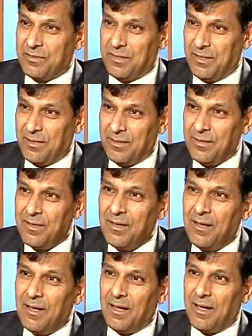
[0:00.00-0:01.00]

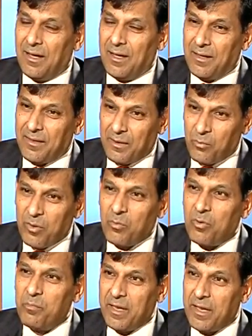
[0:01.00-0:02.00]
that we
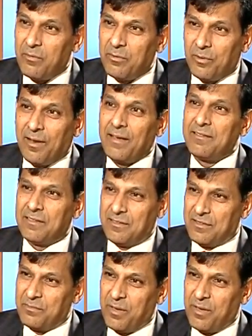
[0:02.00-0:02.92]
would be able to license